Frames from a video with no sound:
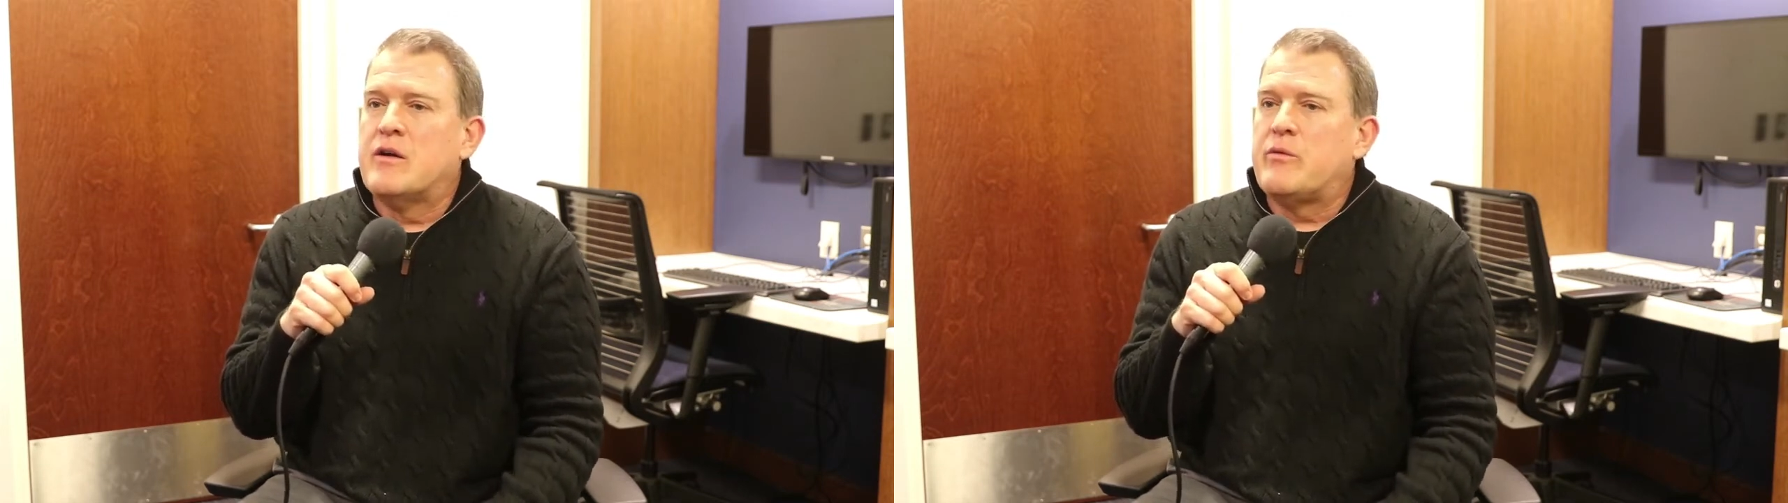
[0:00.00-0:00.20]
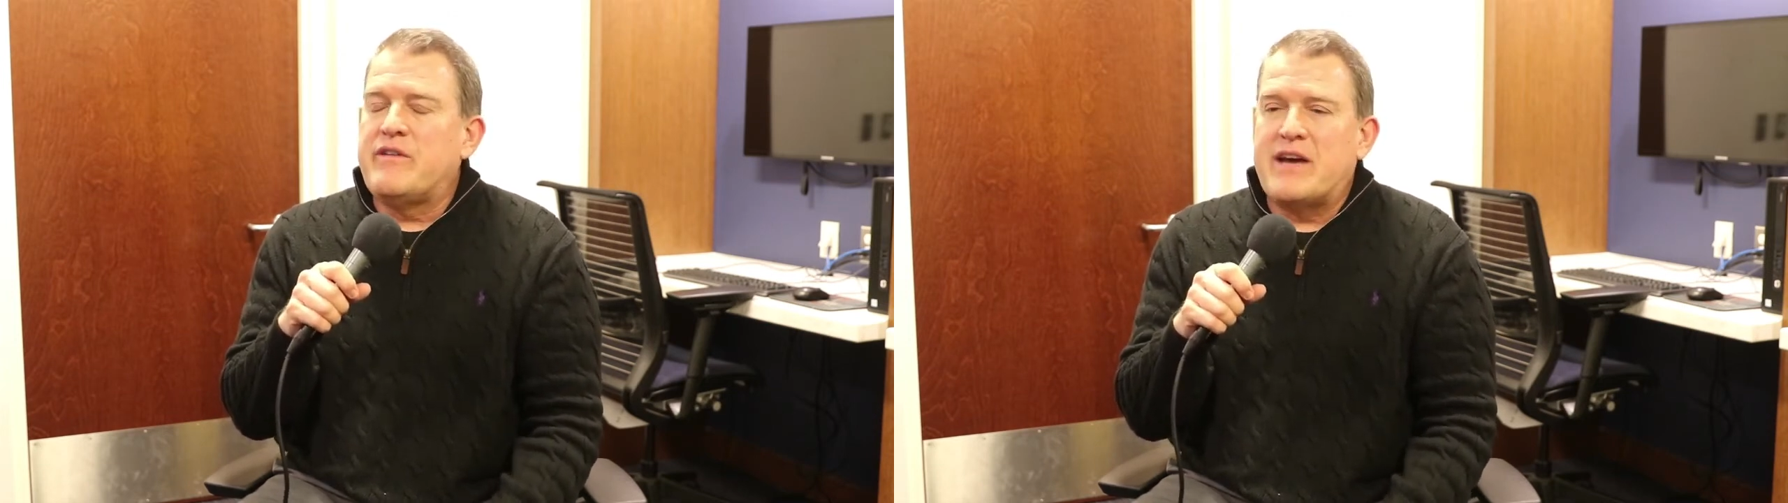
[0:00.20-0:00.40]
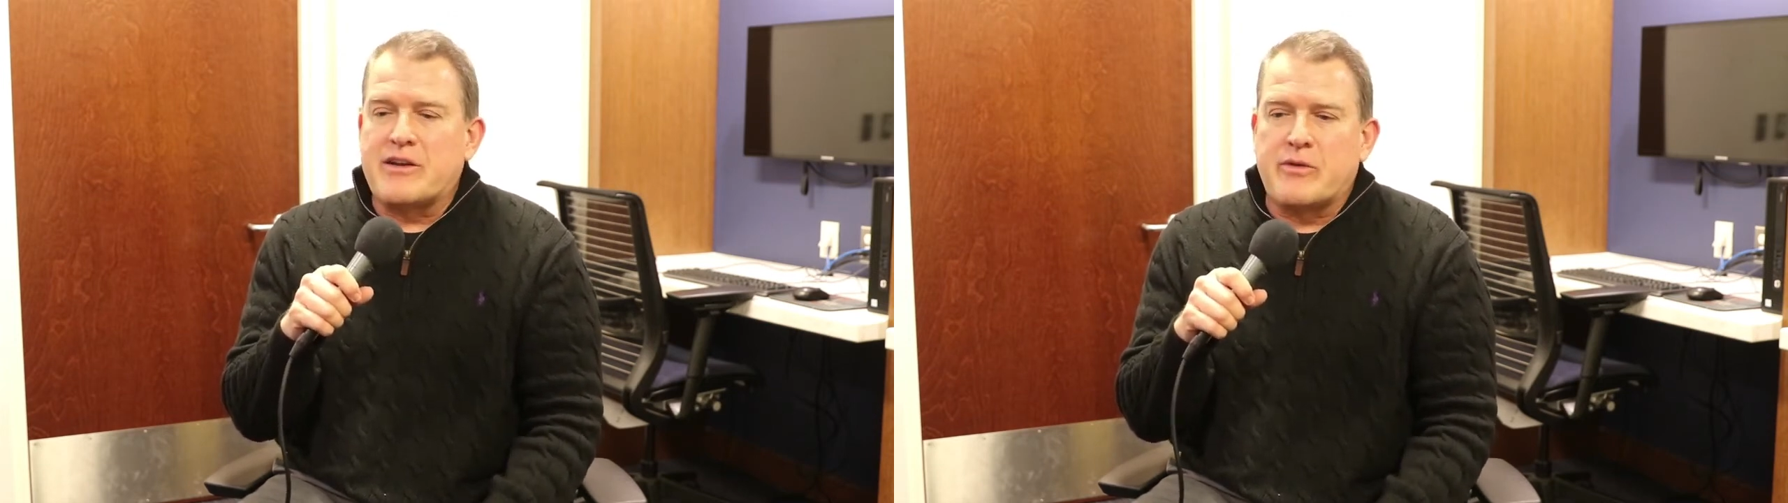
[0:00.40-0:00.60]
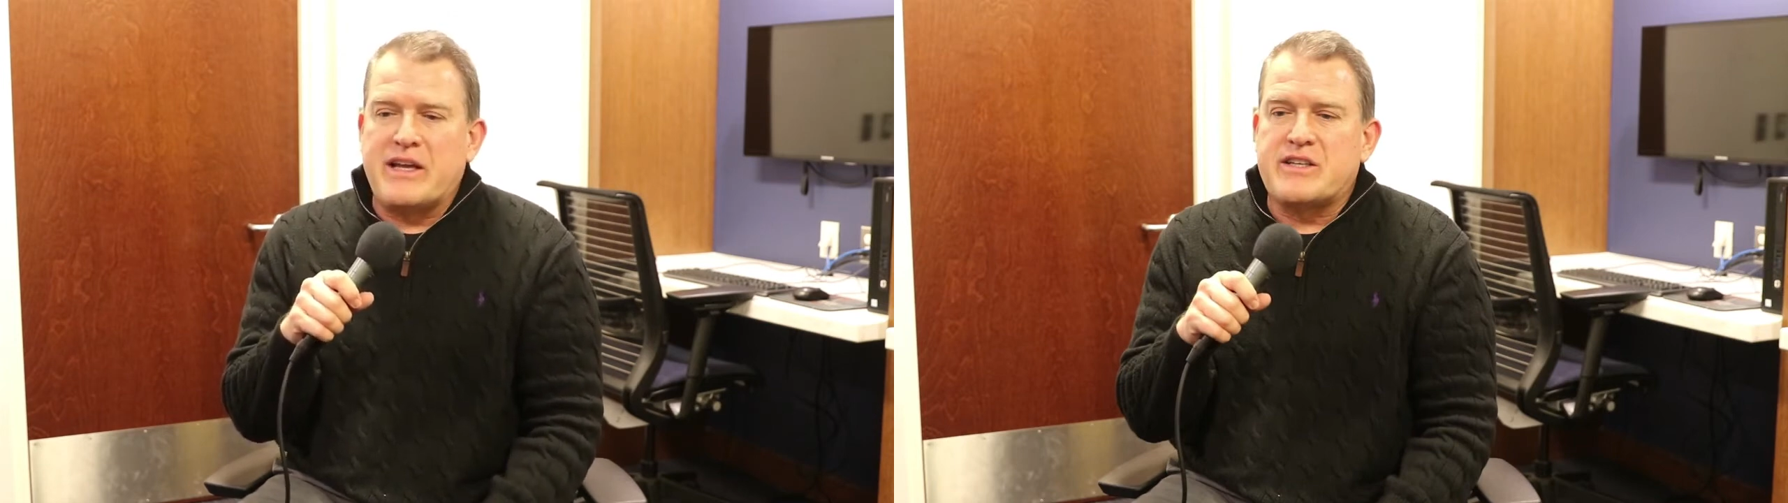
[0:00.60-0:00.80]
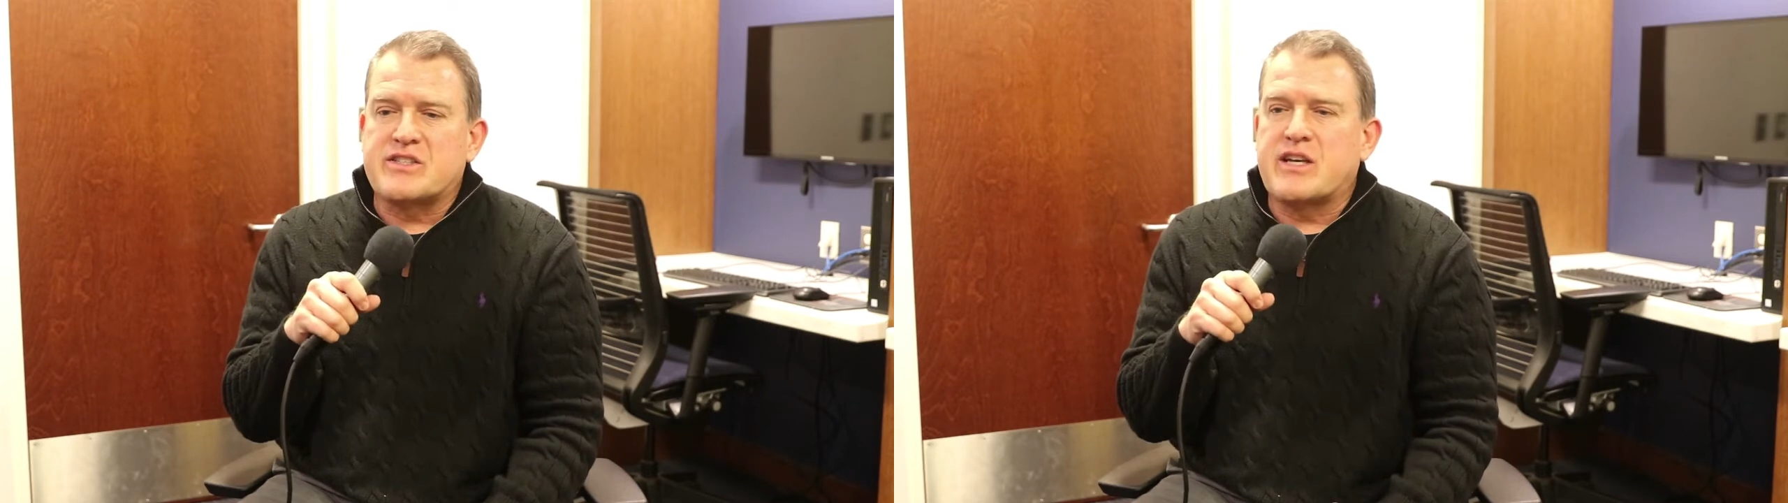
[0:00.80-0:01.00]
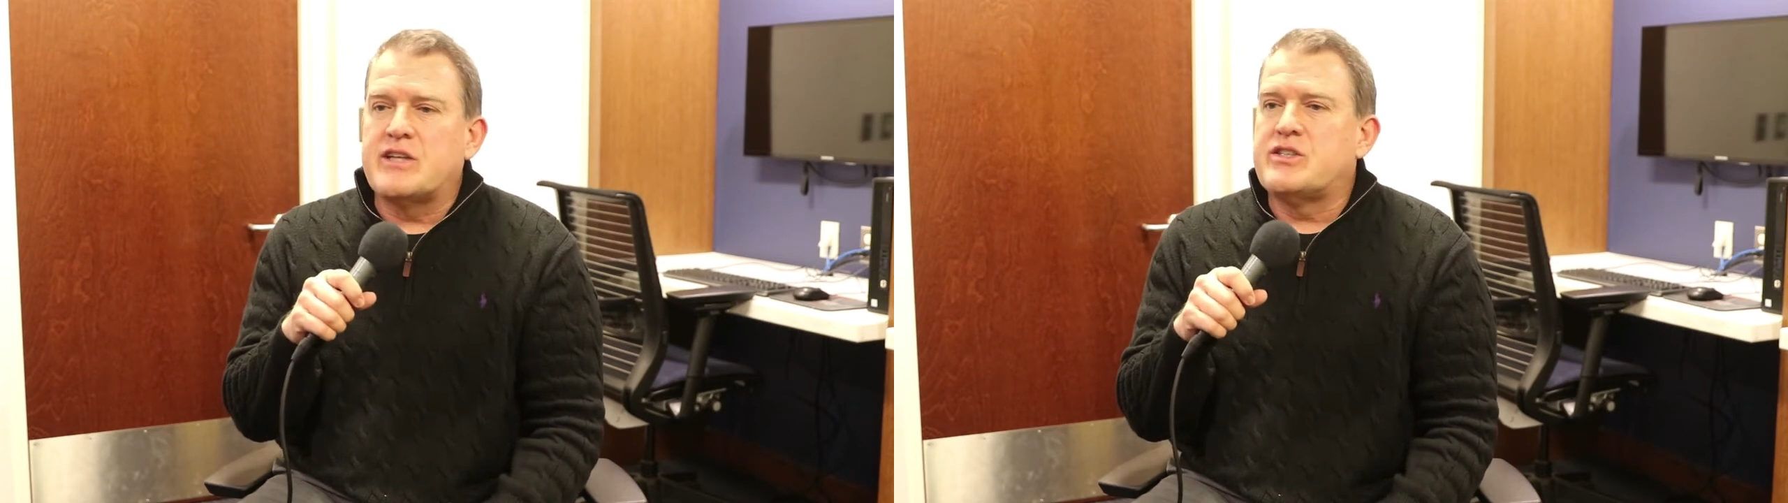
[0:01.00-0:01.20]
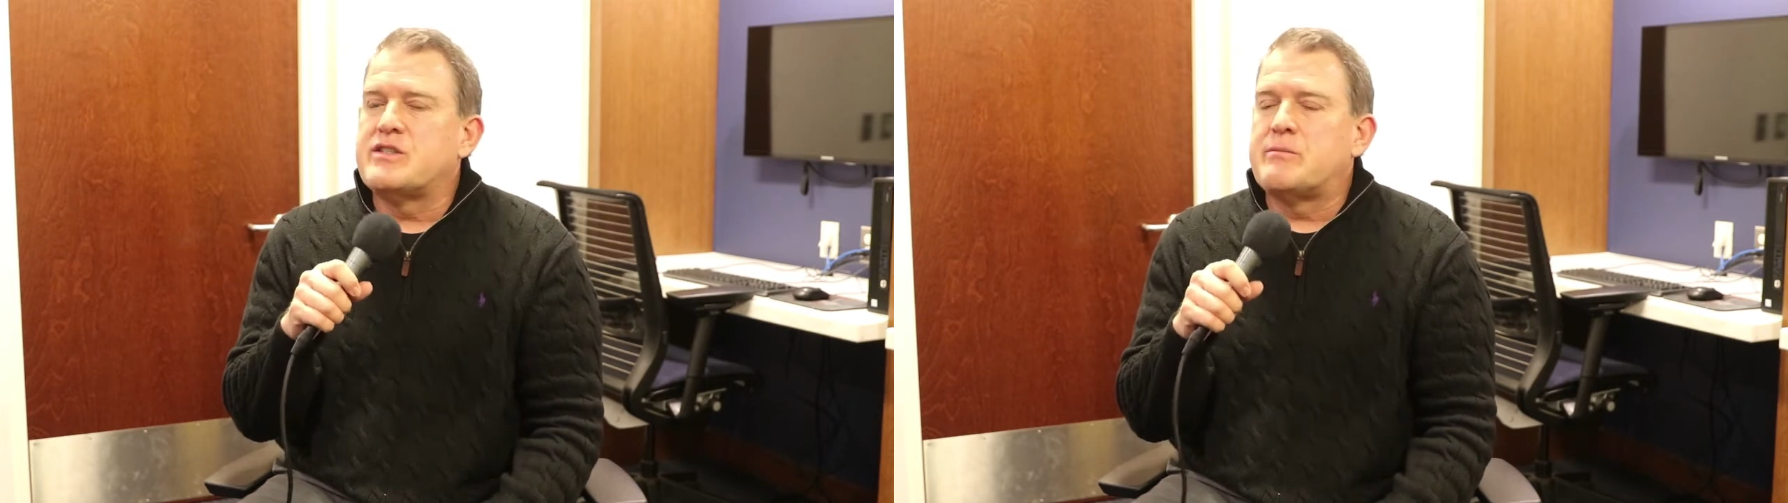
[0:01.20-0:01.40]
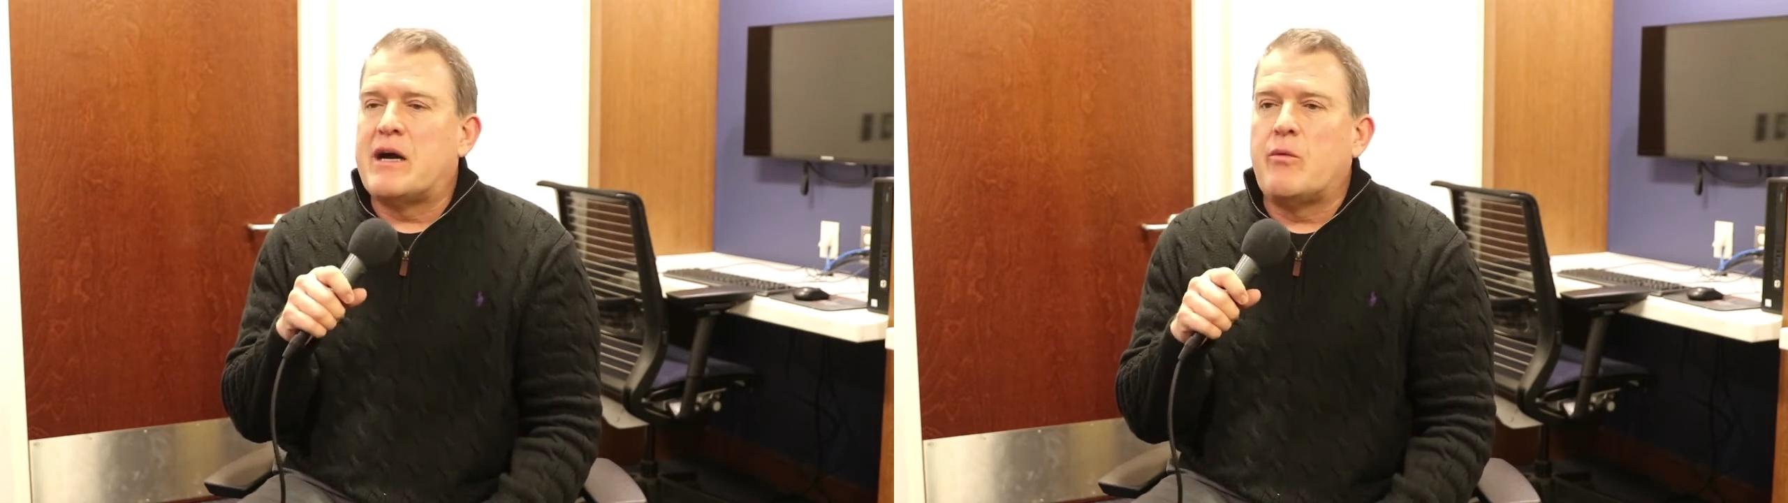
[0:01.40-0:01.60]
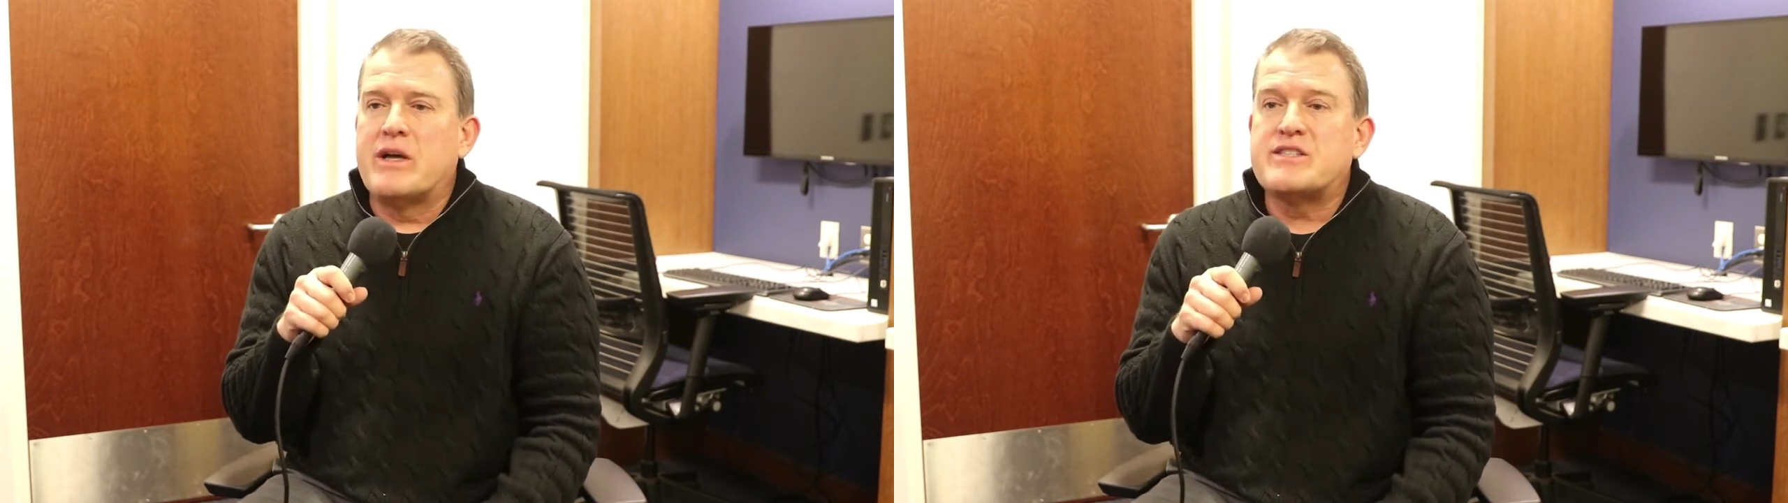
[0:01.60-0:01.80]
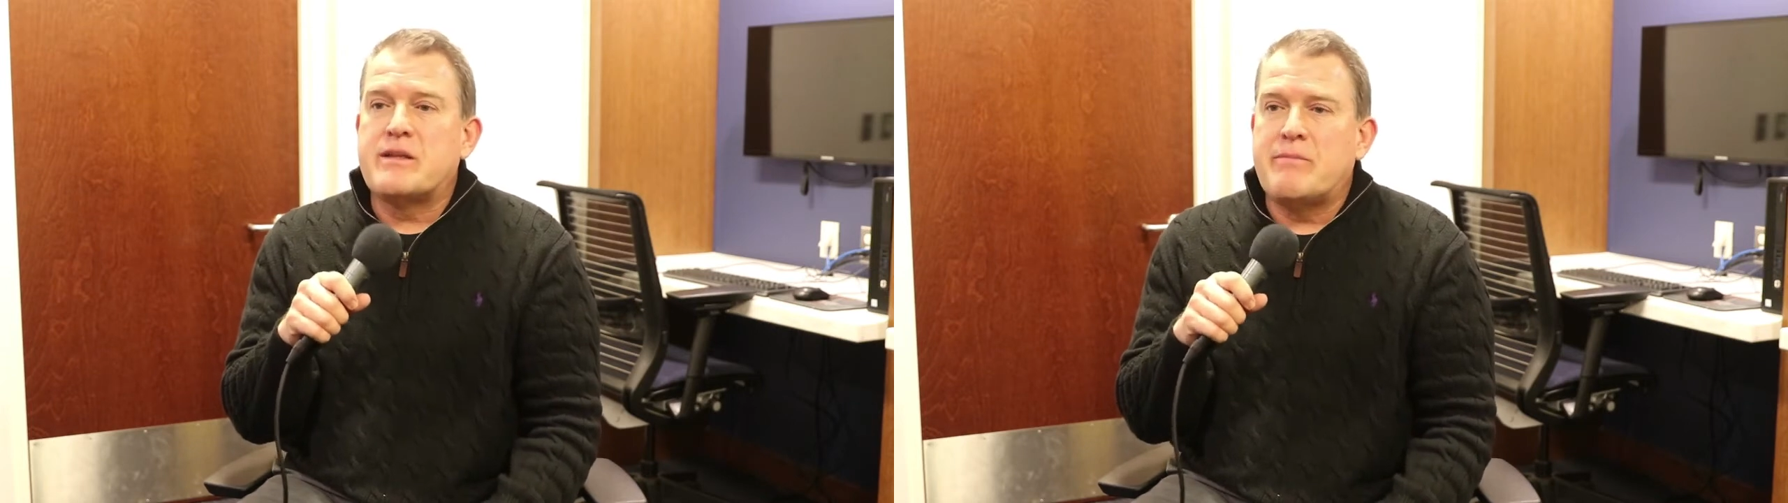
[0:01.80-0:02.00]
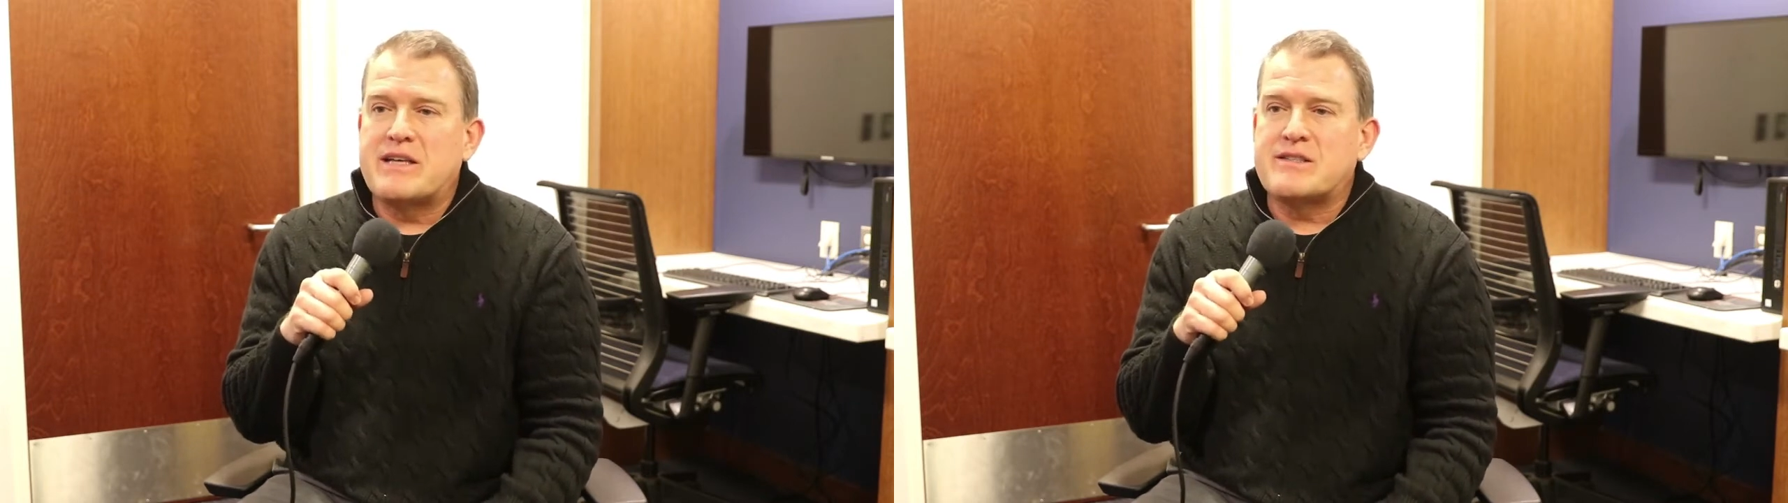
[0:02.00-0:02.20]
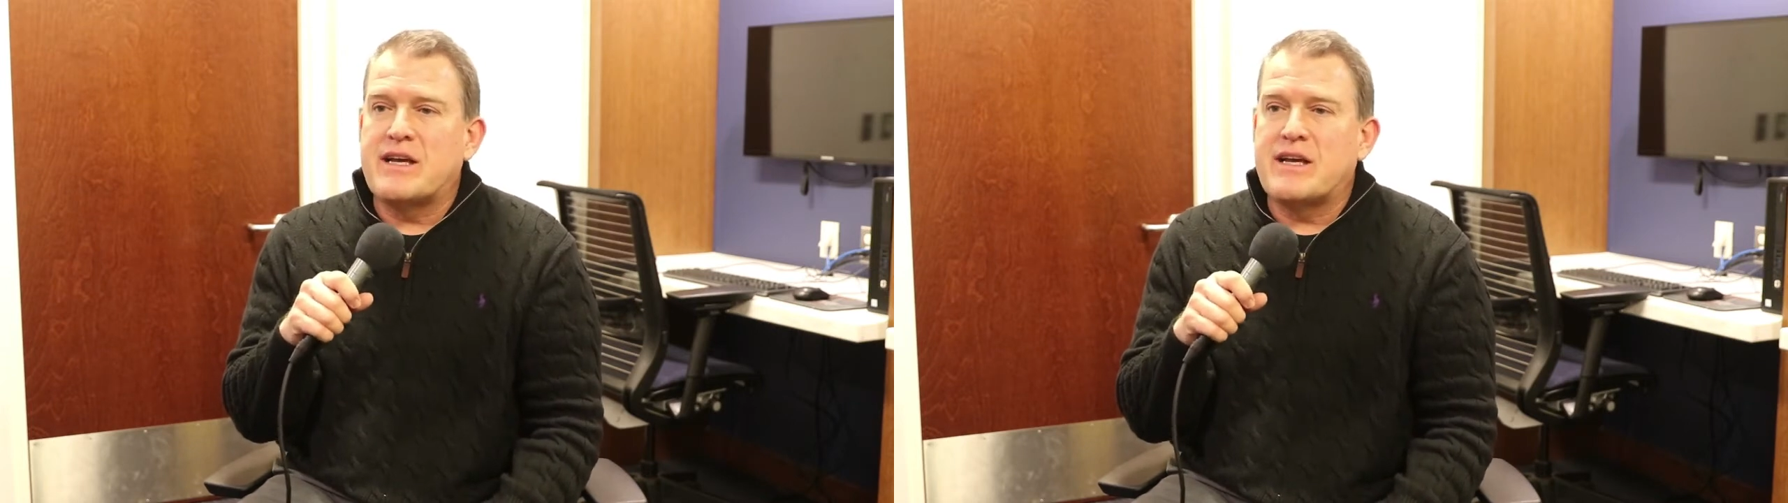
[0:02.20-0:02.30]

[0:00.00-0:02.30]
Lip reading: We've had great discussions about what's the best